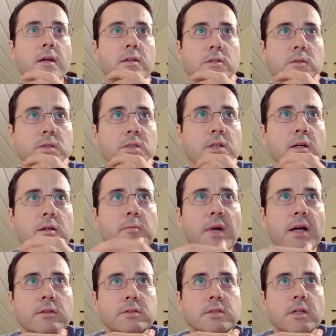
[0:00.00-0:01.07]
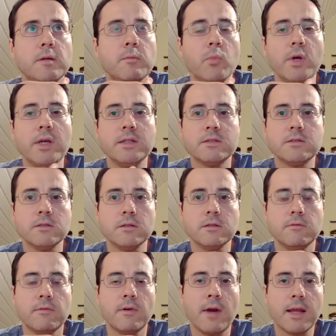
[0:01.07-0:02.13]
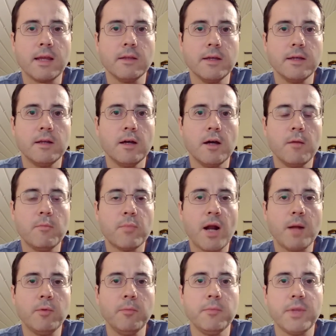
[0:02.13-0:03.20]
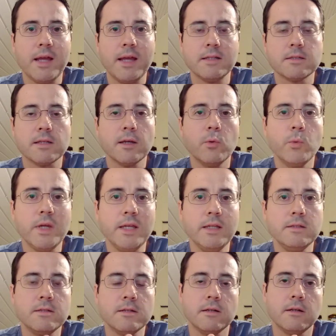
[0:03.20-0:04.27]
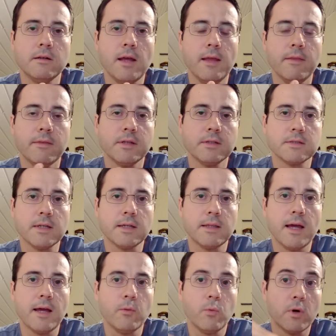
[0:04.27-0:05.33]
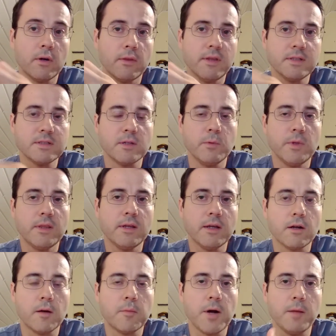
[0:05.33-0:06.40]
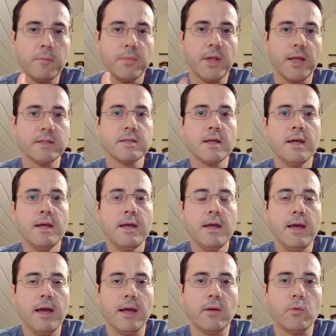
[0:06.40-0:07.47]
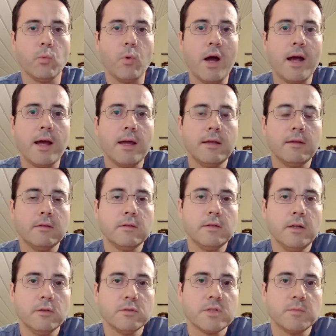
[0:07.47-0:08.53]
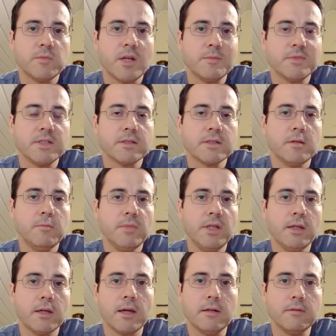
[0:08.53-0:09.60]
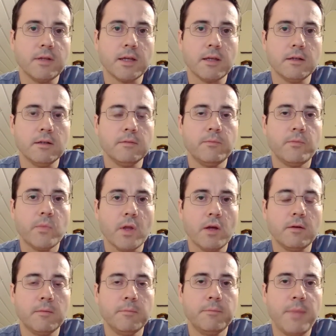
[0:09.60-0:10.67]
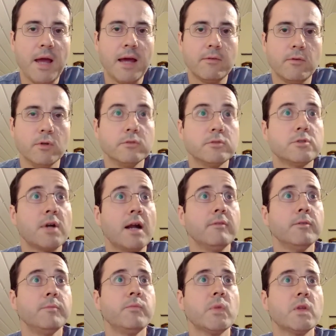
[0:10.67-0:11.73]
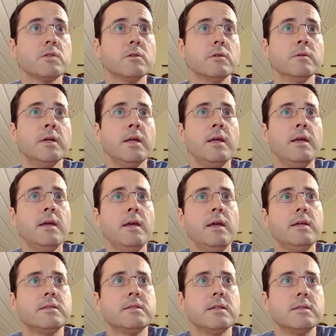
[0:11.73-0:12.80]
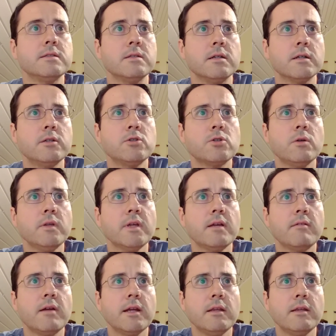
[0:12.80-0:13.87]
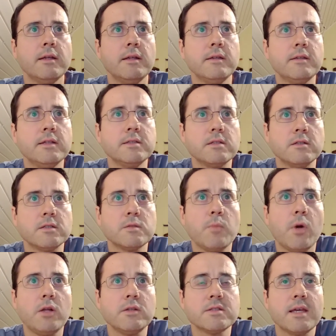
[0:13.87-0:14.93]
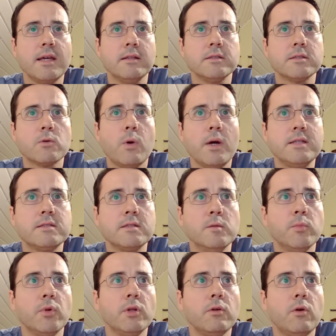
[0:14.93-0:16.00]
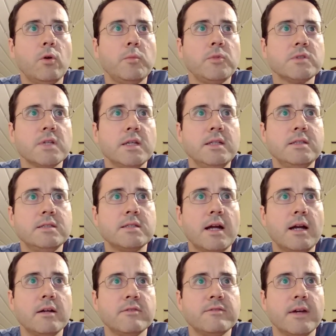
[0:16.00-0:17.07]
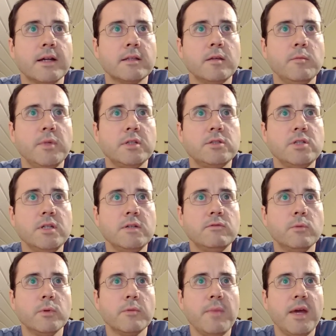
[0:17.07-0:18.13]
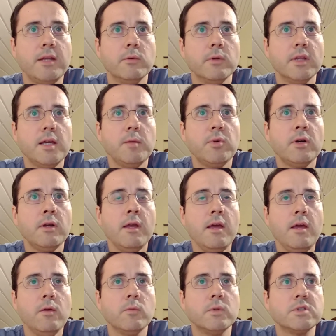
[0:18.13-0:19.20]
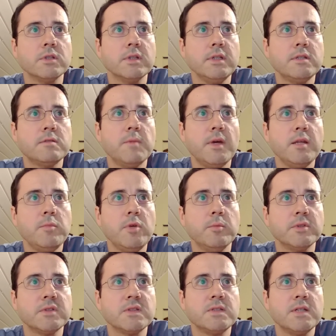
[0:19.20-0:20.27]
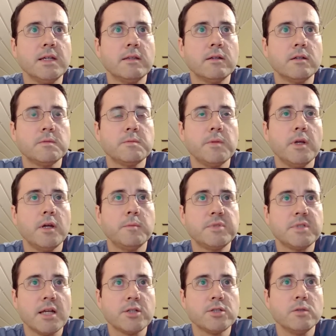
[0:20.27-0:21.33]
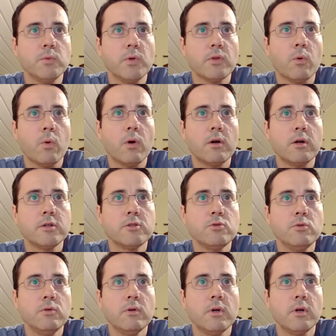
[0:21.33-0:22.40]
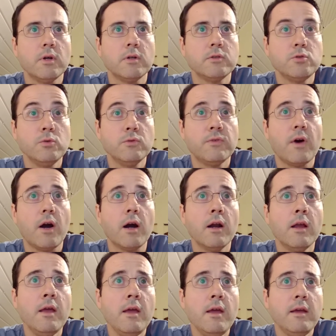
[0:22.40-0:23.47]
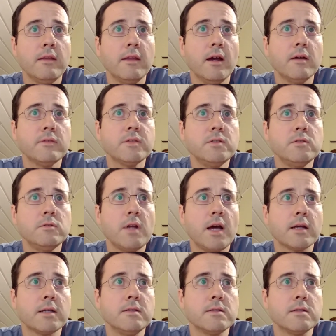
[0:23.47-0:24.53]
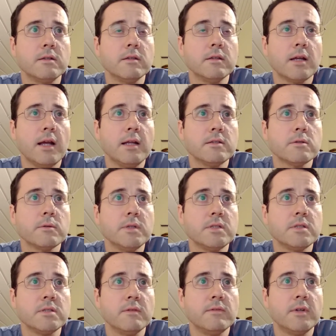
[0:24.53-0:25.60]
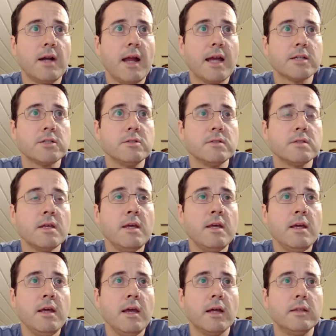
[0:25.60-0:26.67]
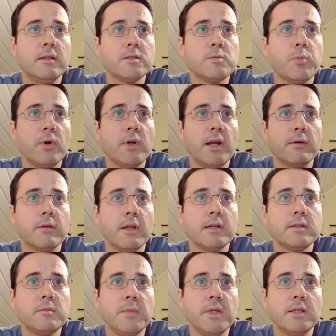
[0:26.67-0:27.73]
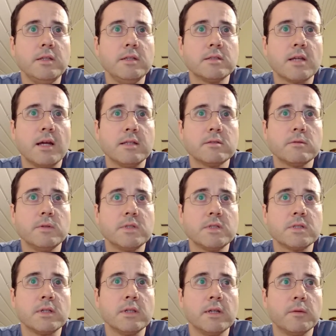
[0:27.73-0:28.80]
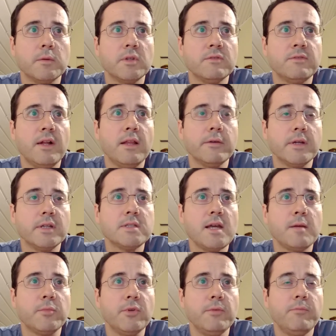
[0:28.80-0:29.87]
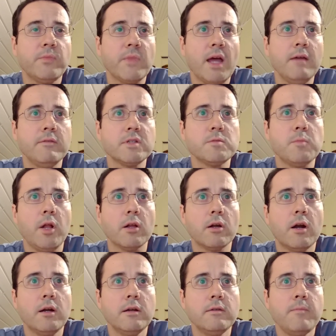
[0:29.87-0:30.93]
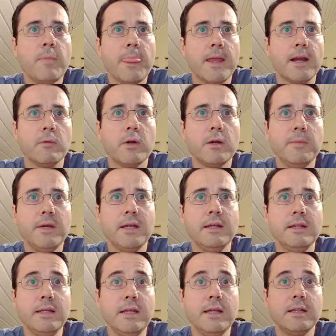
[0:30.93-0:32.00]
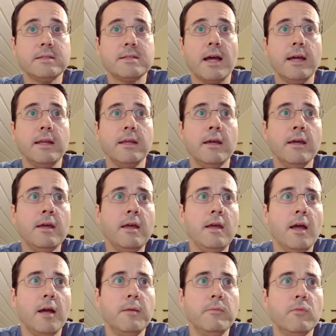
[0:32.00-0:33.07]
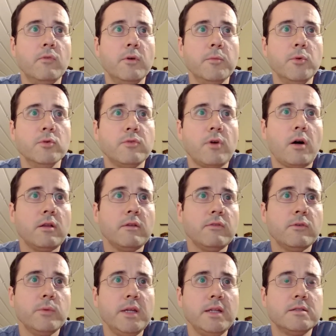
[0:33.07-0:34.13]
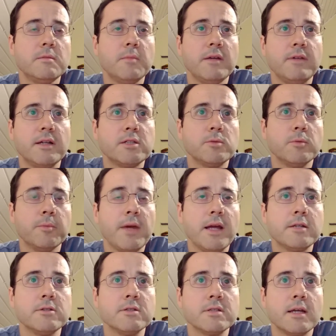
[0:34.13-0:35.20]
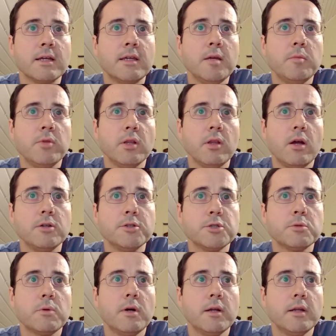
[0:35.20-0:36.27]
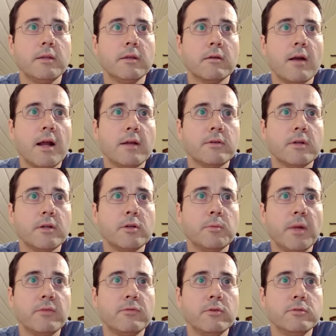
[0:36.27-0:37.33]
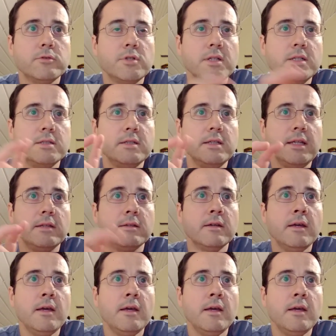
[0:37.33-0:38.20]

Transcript: So he's talking about ways to regulate problem plants, like weeds and things like that, or things that we think are problem plants, and why, you know, sometimes this can be kind of like a bad road to travel. So he says, controlling and regulating things on a small scale is quite simple. Almost any desired effect can be achieved with manual labor, which leads many people to take their obsession with order too far. They often do not consider the consequences of their actions. At this point, I would like to make these consequences clear with the following example. I have a small garden, and I want to make it neat and tidy, and remove all of the weeds in my vegetable patches. I keep the lawn short and the ground under my fruit trees neat.